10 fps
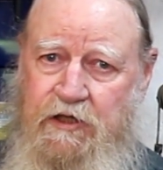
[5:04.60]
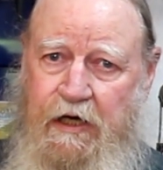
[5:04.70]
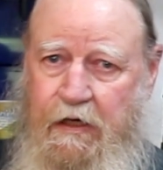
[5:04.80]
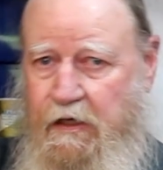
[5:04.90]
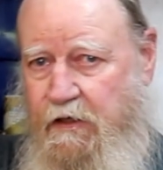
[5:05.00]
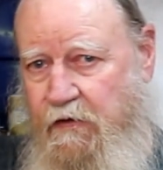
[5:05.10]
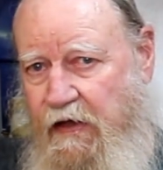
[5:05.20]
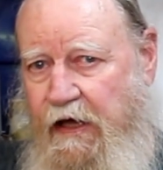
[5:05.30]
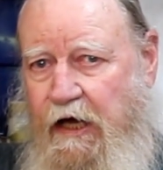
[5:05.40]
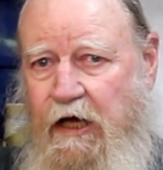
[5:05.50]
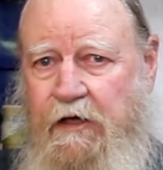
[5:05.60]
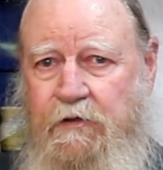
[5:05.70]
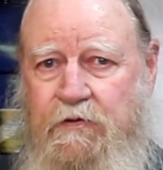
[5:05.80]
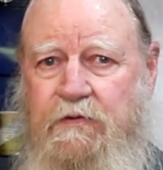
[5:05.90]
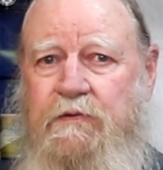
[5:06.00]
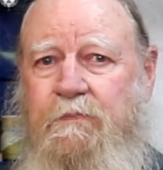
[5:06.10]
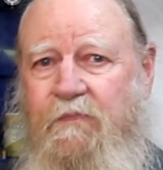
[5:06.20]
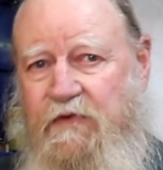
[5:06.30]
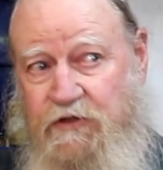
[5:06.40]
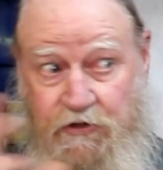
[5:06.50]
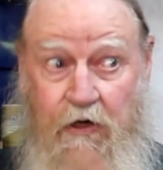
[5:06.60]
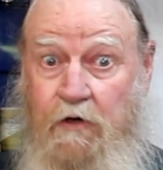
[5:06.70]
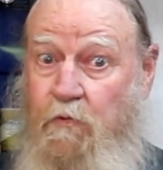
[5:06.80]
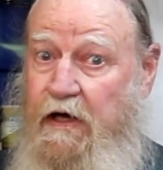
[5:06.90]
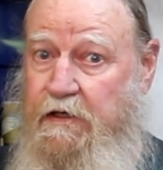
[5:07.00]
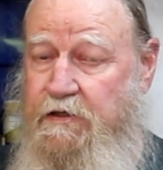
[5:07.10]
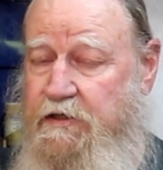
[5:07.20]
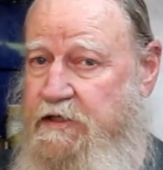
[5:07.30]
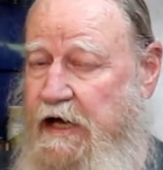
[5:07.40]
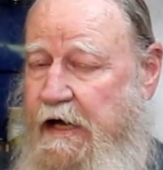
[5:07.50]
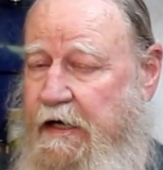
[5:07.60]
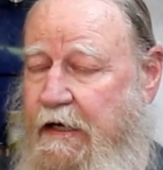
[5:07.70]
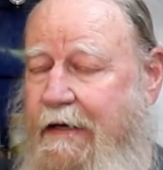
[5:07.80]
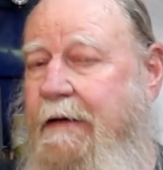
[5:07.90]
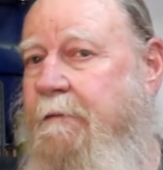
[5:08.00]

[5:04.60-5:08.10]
check and start right at the tank